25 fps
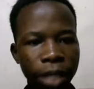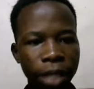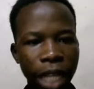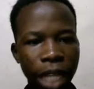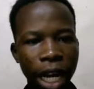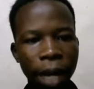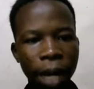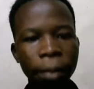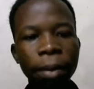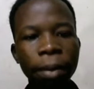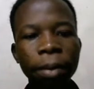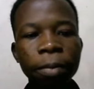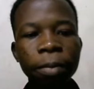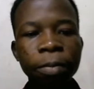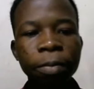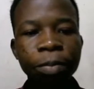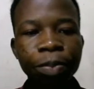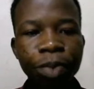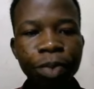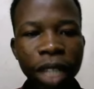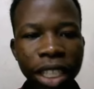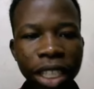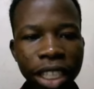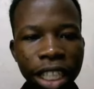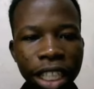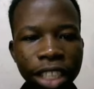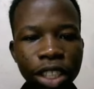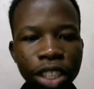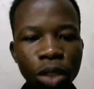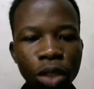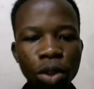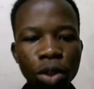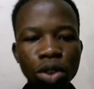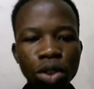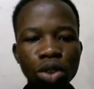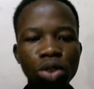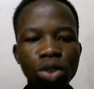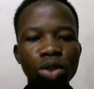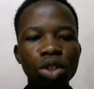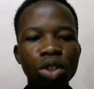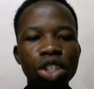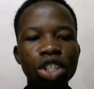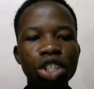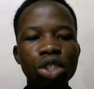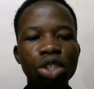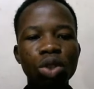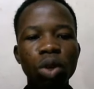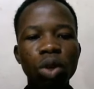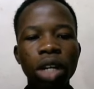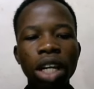tab. The next thing you want to do
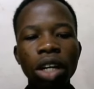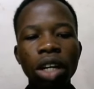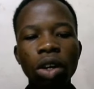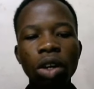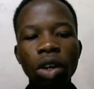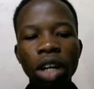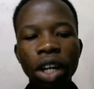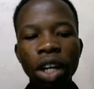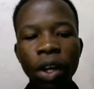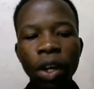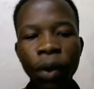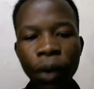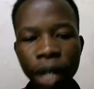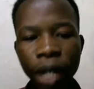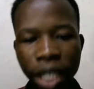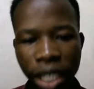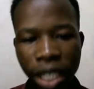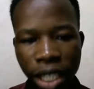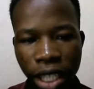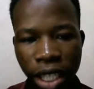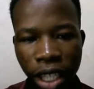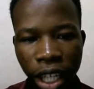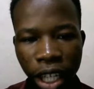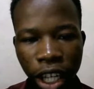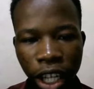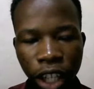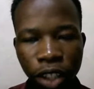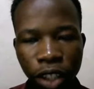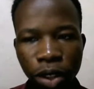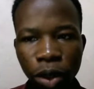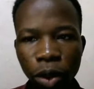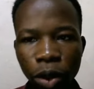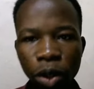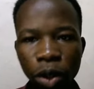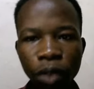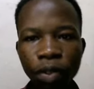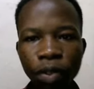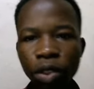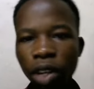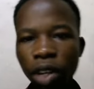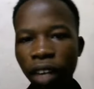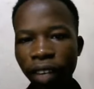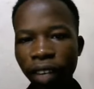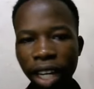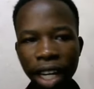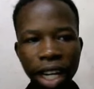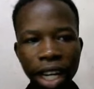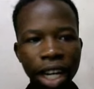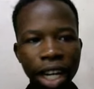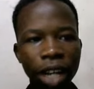is to click on create. So if you don't
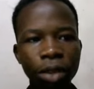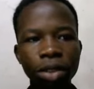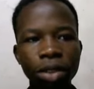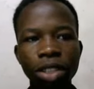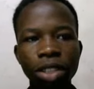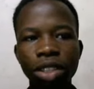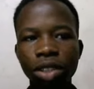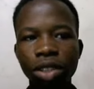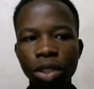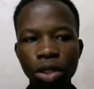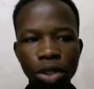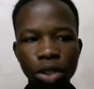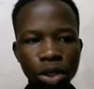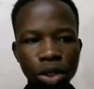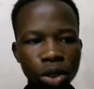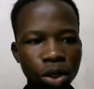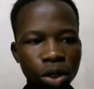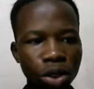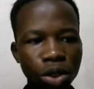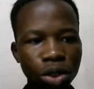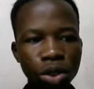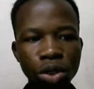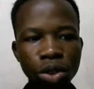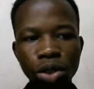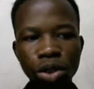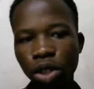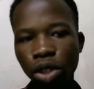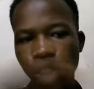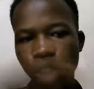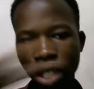have an account, it's going to show you to